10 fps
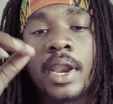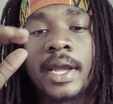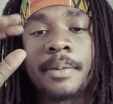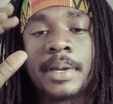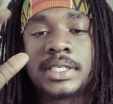
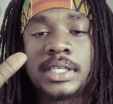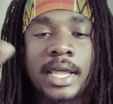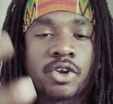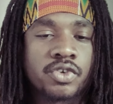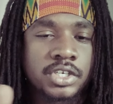like basically
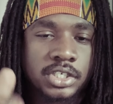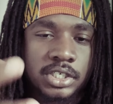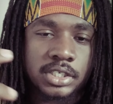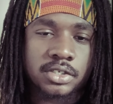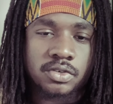like
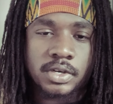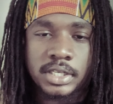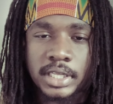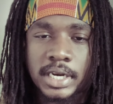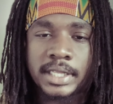Christians or
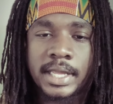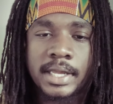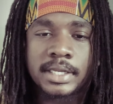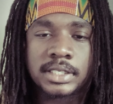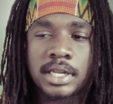anything like
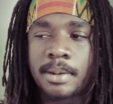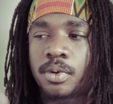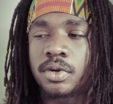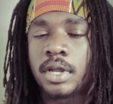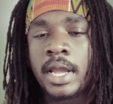that, Islam,
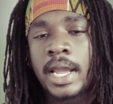or